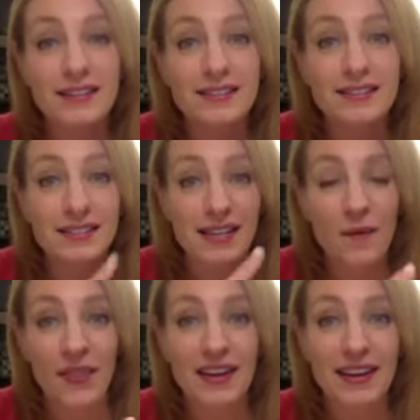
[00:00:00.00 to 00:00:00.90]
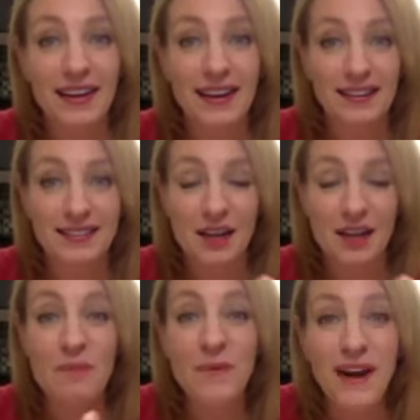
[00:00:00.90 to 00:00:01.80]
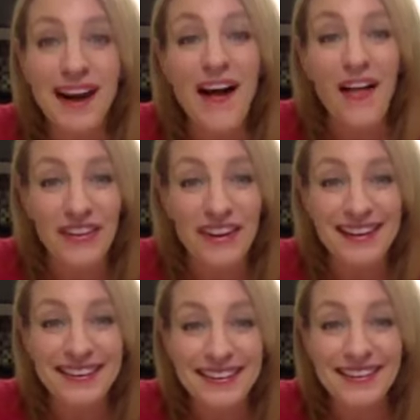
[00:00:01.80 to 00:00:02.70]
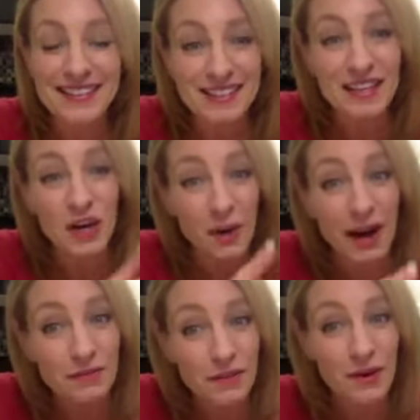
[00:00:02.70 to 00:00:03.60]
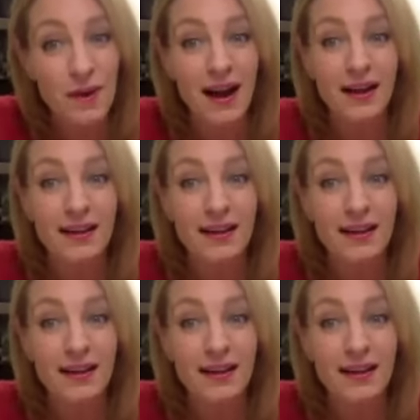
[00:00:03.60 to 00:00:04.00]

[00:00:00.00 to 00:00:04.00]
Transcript: stick with eating somewhat healthy, this is going to go on for a while.